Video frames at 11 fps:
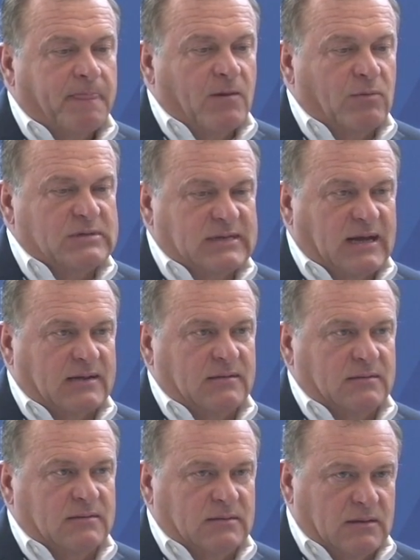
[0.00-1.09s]
we stock
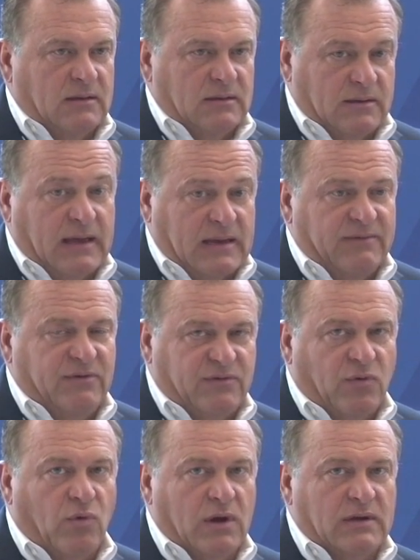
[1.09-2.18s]
that
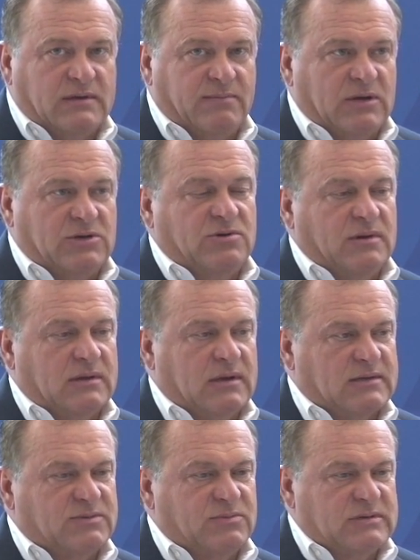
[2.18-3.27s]
inventory to make sure that
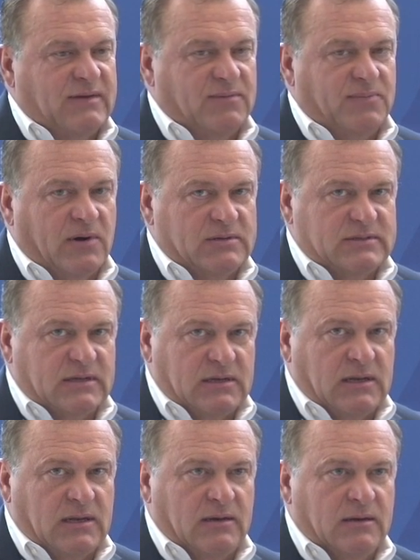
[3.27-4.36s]
customers have the parts they
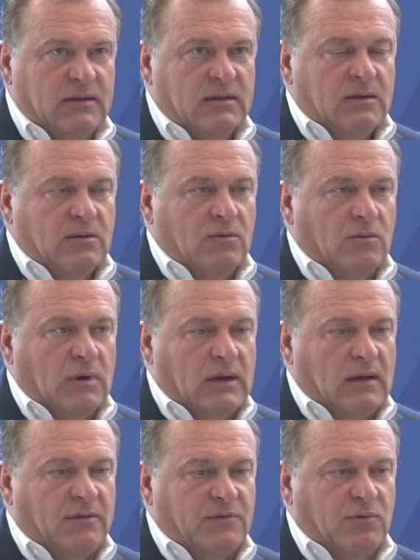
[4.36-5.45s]
need
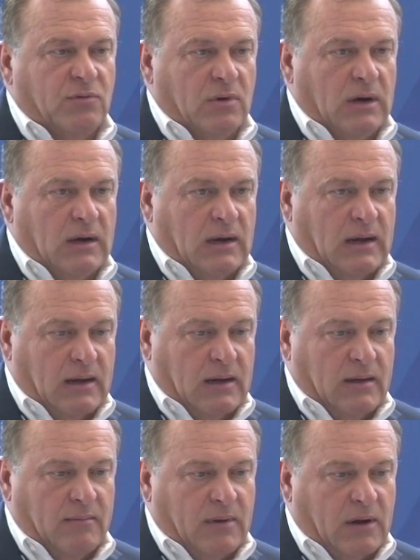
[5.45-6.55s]
through
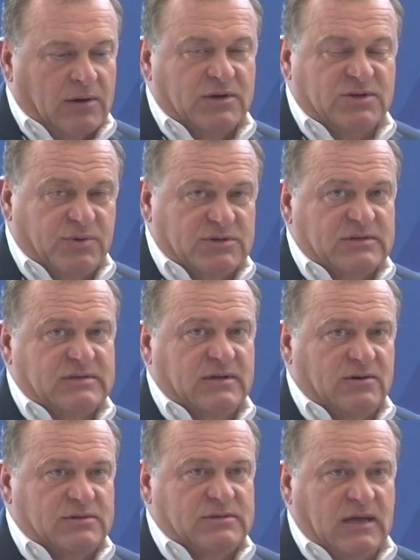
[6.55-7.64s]
our distribution
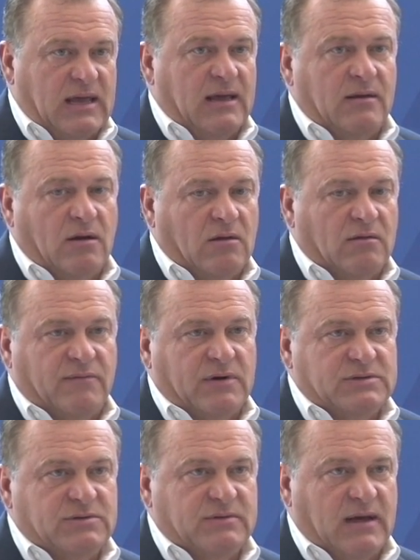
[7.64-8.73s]
centers and all of our
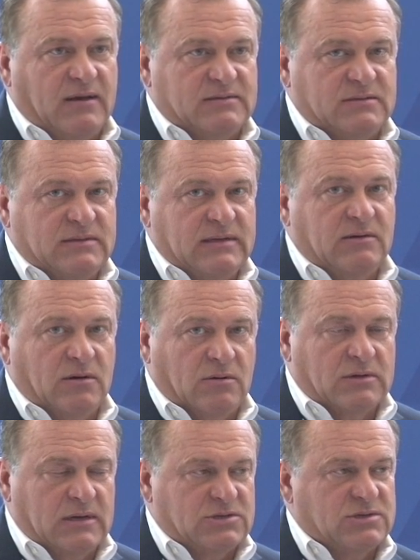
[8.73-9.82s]
2,000 dealer
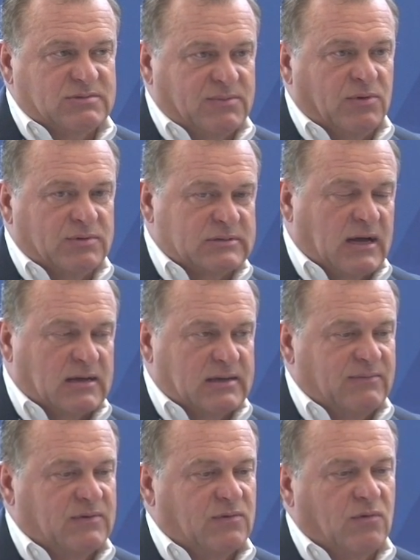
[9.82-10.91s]
locations. We both stock
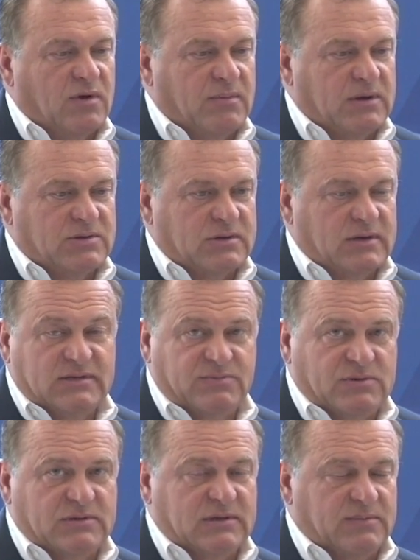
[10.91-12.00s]
inventory to make sure
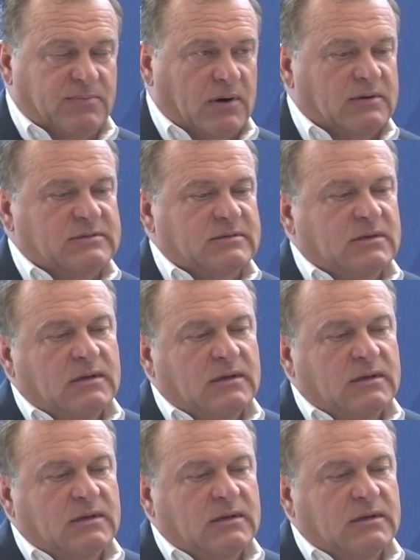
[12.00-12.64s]
customers can get parts.